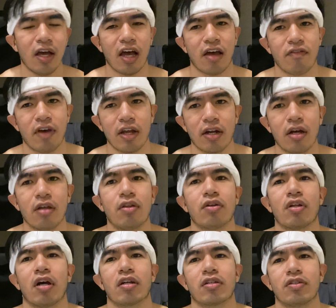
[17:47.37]
I've had other
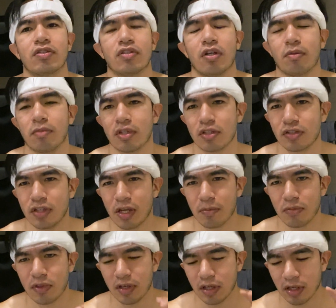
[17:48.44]
doctors tell me the
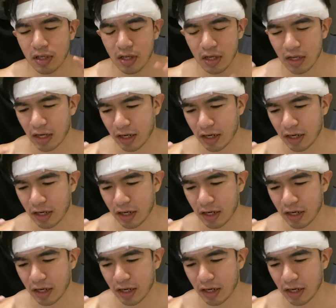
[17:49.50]
same thing.